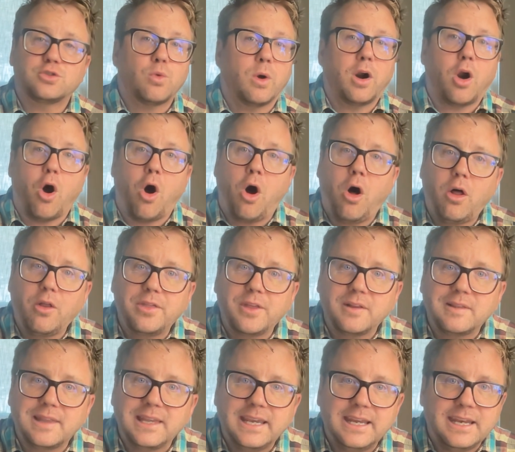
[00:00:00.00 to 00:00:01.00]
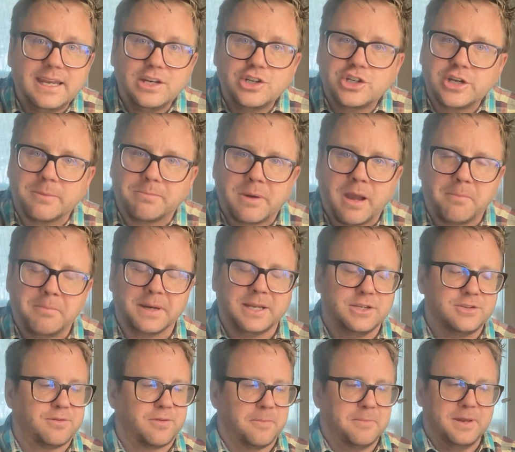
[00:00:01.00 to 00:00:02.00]
where all the leading chip
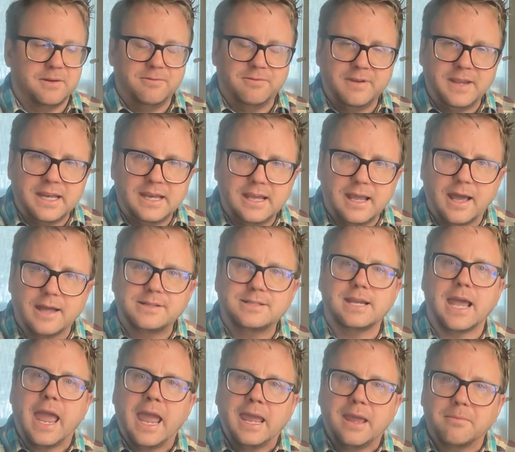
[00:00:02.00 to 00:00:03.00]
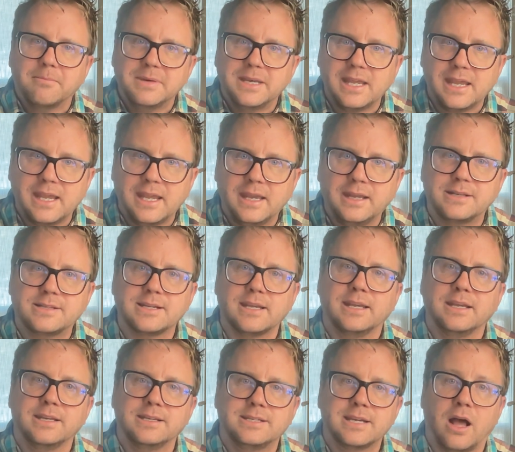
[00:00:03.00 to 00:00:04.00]
companies from NVIDIA to AMD to
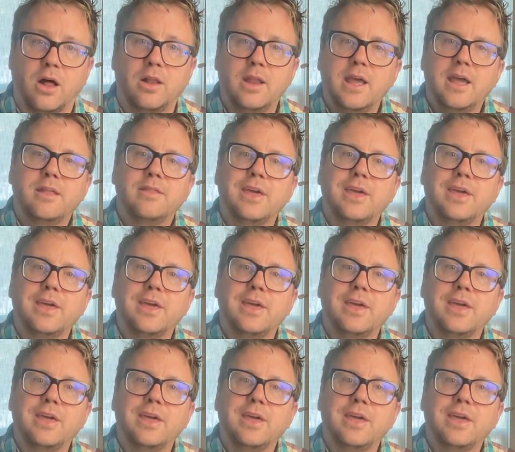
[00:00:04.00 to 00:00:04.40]
Intel,